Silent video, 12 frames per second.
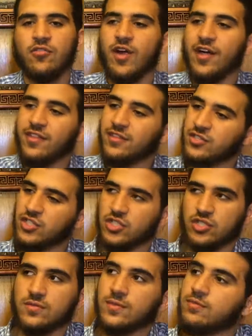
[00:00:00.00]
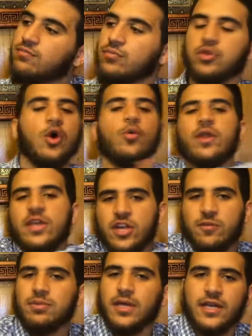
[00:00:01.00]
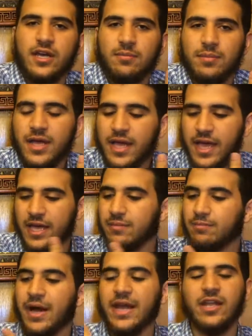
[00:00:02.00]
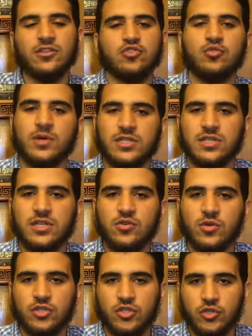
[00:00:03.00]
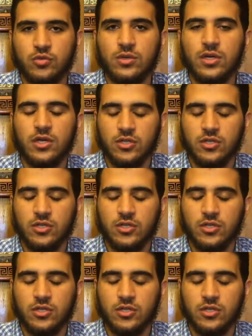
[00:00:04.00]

rather than just loading your plate up and biting too much than you can chew.